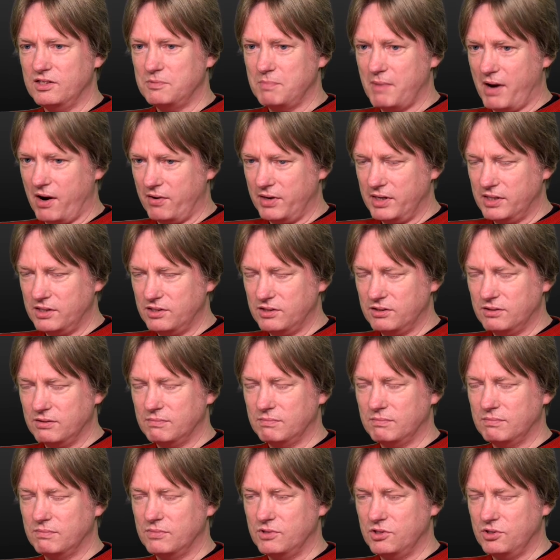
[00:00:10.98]
he's married
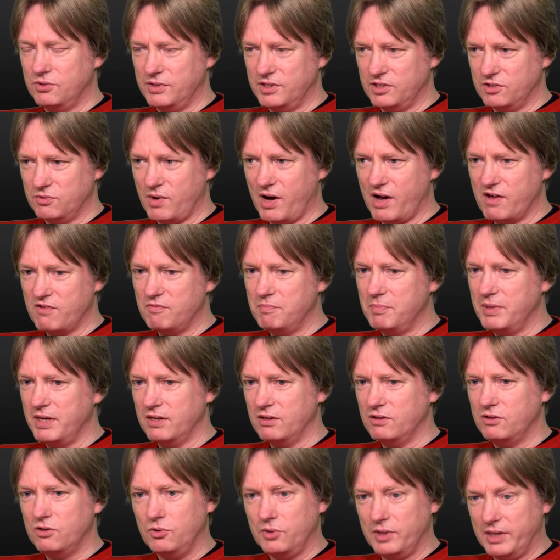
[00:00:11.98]
to his wife
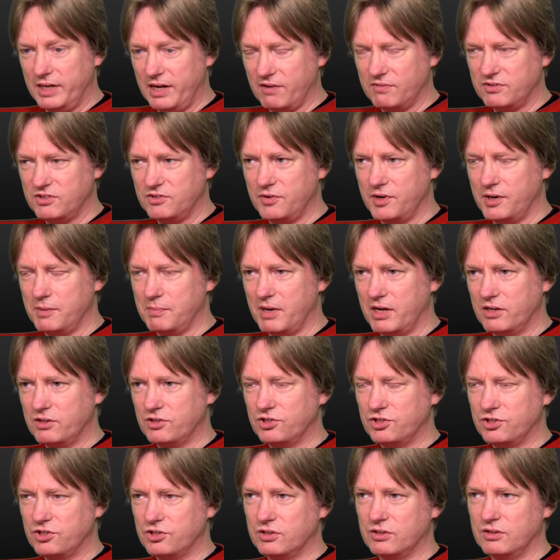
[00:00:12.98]
Bea, who he loves very
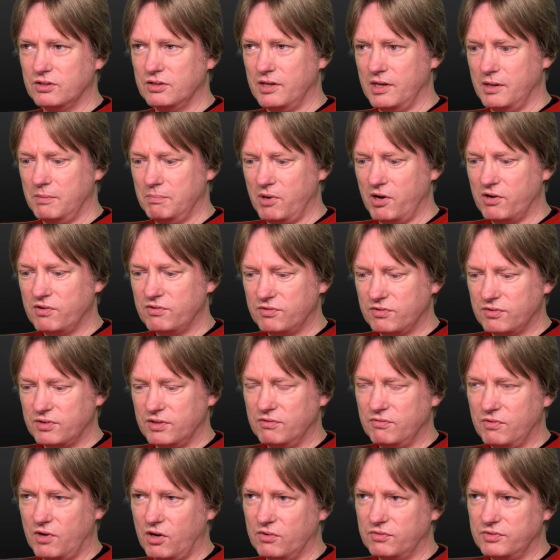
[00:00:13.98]
much. They're both
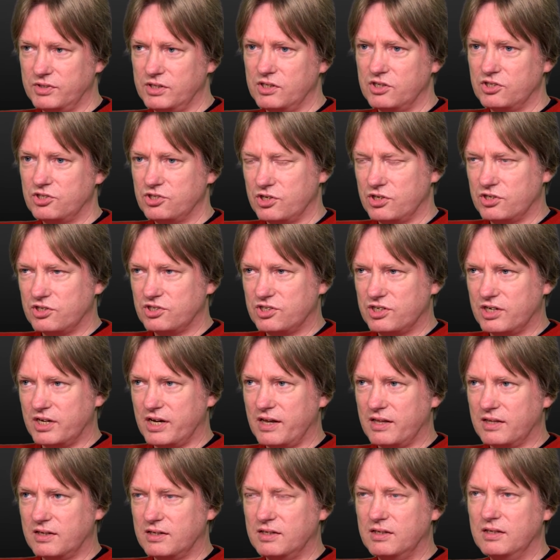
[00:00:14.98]
involved in the church
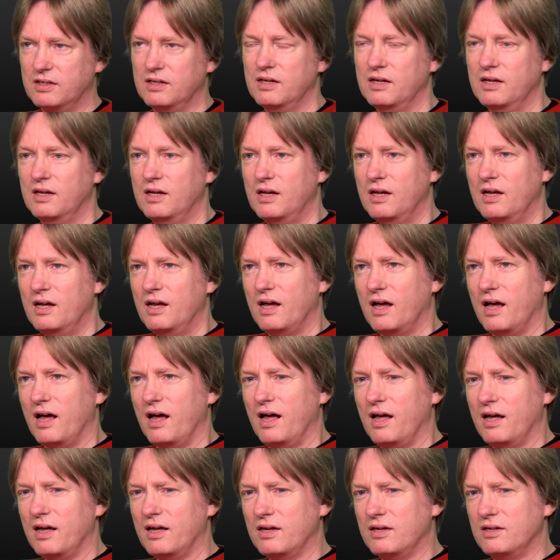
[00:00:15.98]
together.
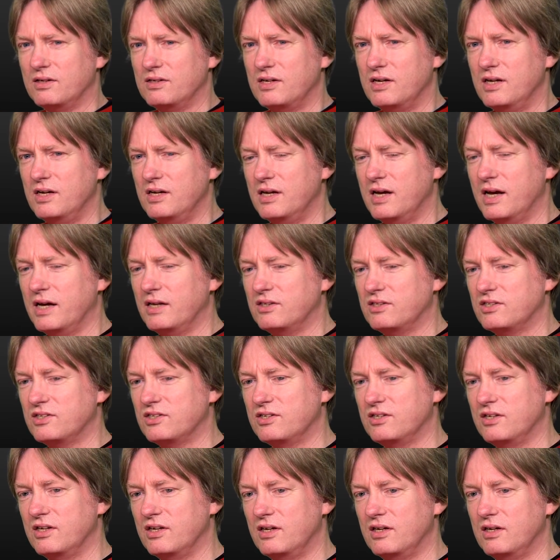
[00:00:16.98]
And he
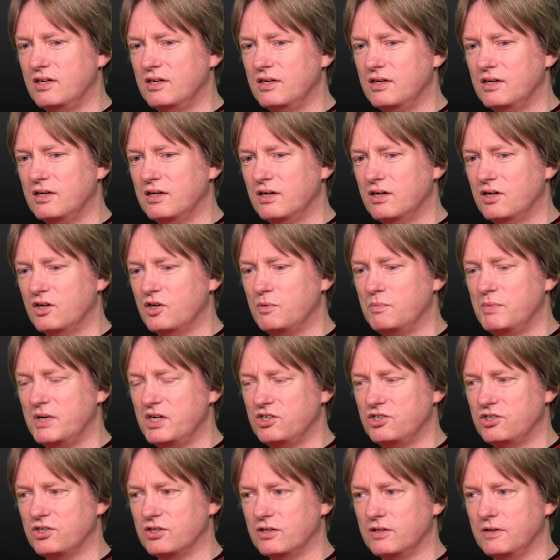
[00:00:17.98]
gets the
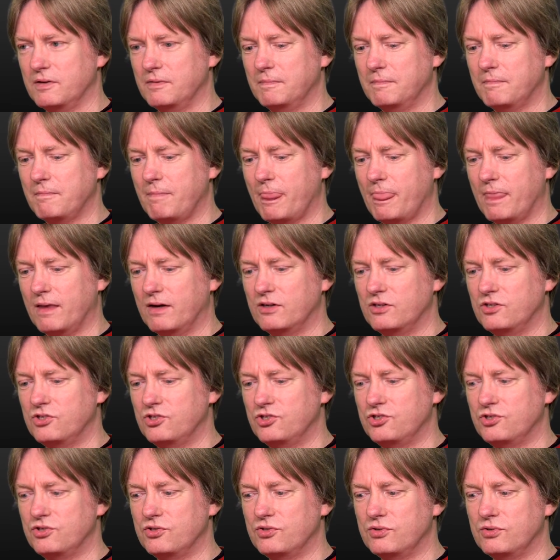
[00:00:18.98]
commission
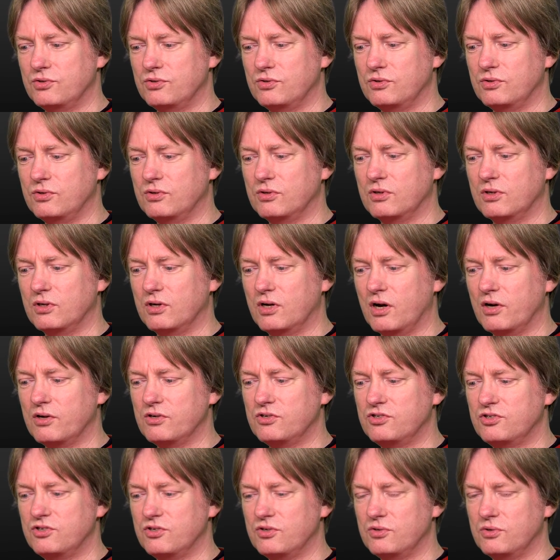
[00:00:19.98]
to
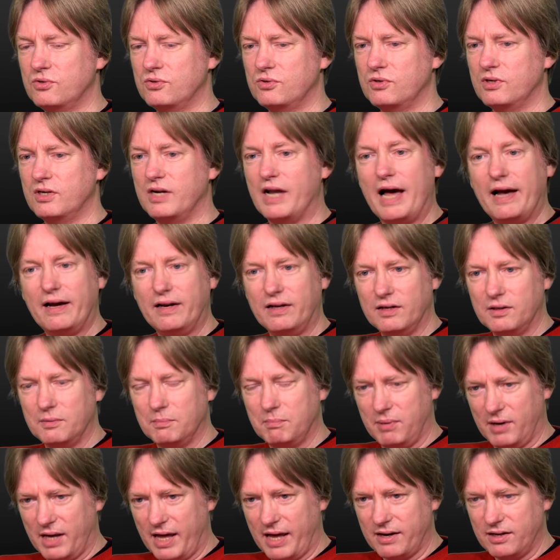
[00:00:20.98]
go to an
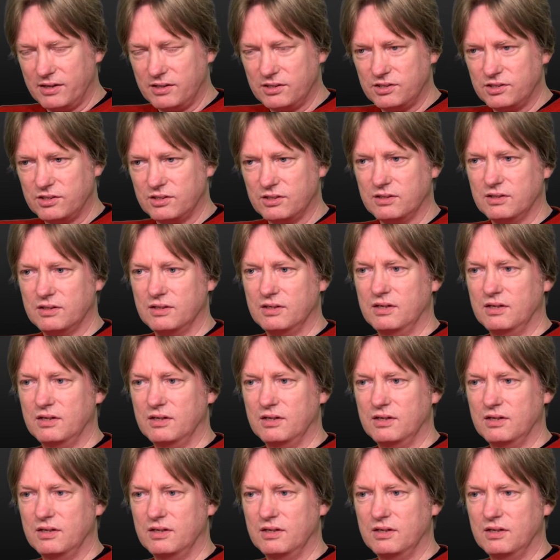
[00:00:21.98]
alien planet